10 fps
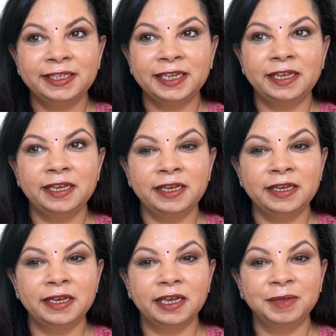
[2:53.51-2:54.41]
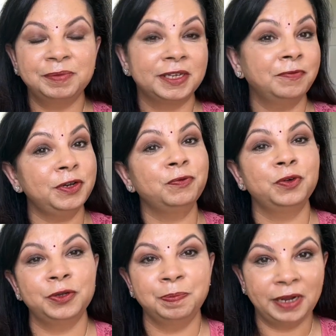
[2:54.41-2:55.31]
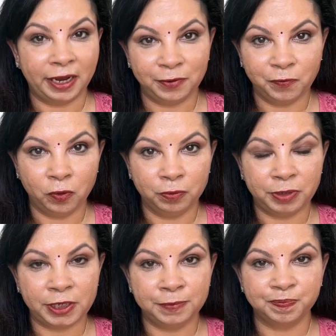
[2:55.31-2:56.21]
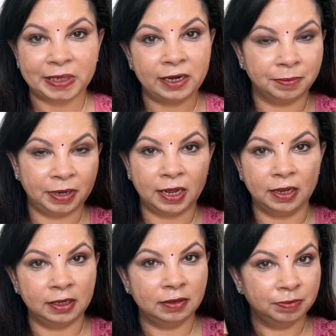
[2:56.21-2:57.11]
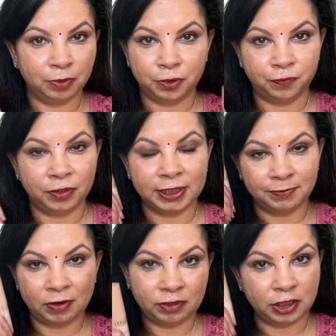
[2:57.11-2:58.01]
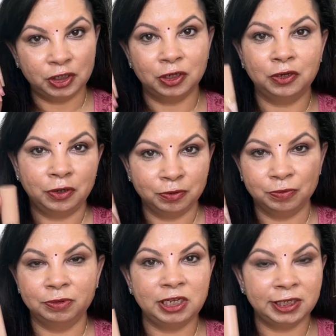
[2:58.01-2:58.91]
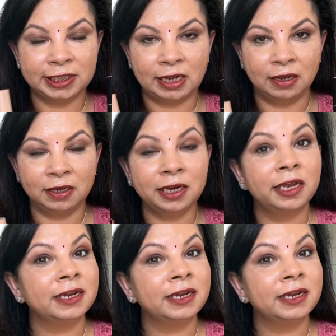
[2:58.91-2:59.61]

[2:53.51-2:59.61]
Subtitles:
say if somebody would have blindfold me and apply both of this foundation on each side and